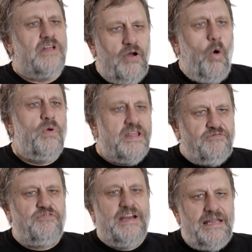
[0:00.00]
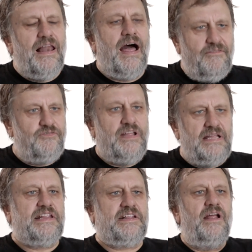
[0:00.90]
the only free love
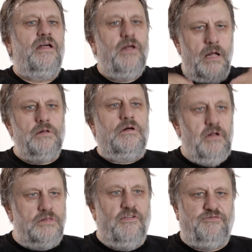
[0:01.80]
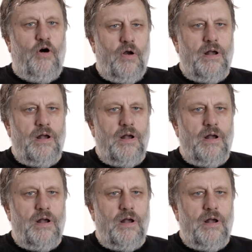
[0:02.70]
is the fall.